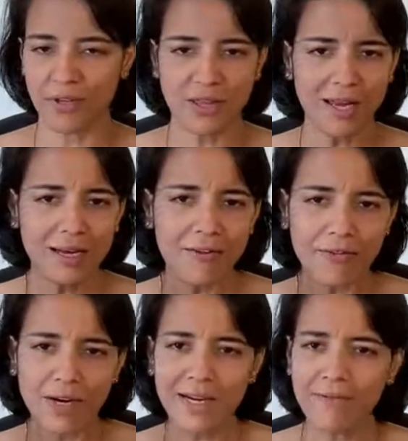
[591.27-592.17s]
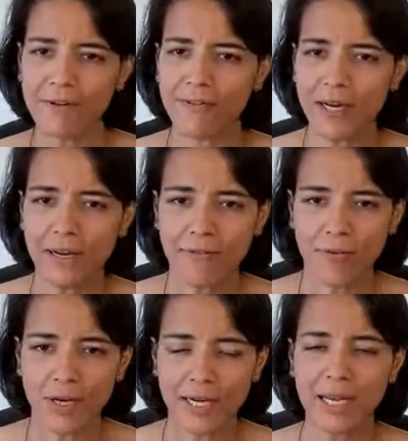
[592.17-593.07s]
we think differently, we feel
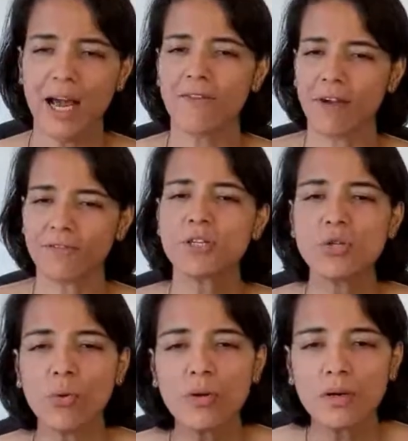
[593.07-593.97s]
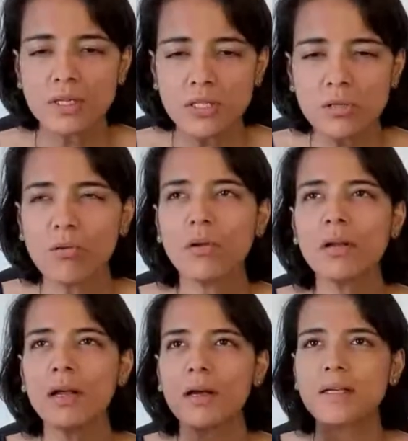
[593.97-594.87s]
differently. We have the
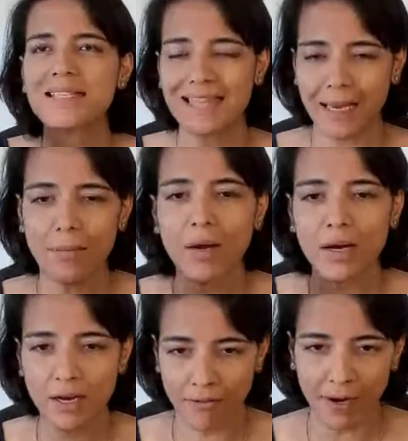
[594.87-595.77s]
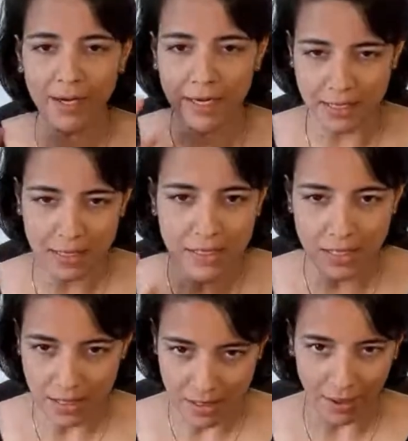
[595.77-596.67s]
soul same divine
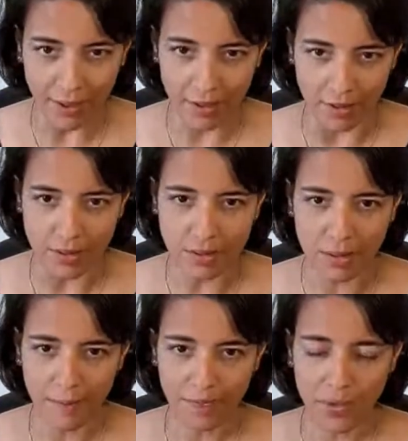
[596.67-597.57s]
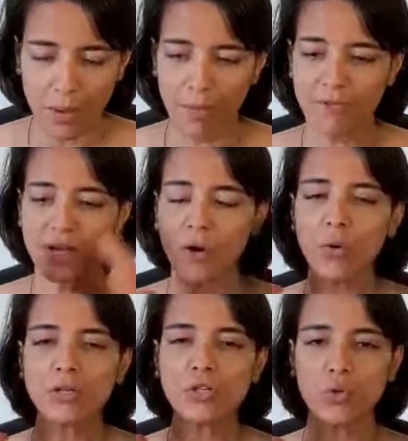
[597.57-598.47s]
essence inside us. But we are
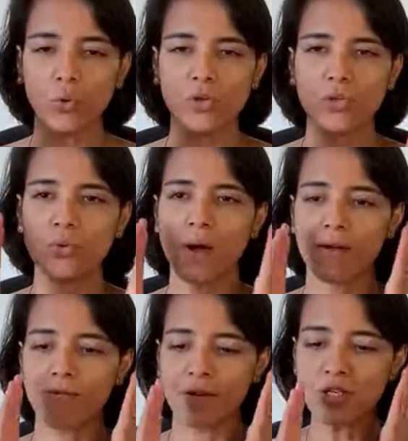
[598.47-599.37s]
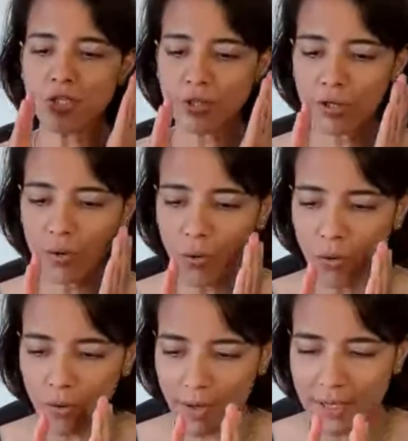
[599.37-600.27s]
all souls who have ventured
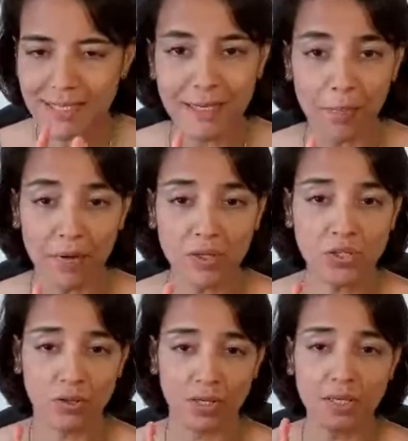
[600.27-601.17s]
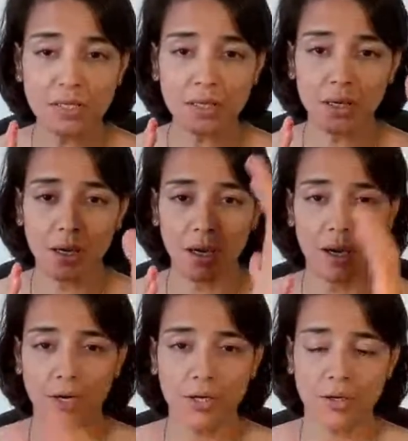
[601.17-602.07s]
on separate journeys
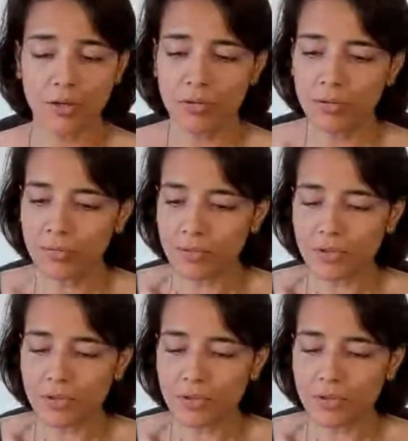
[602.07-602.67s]
to,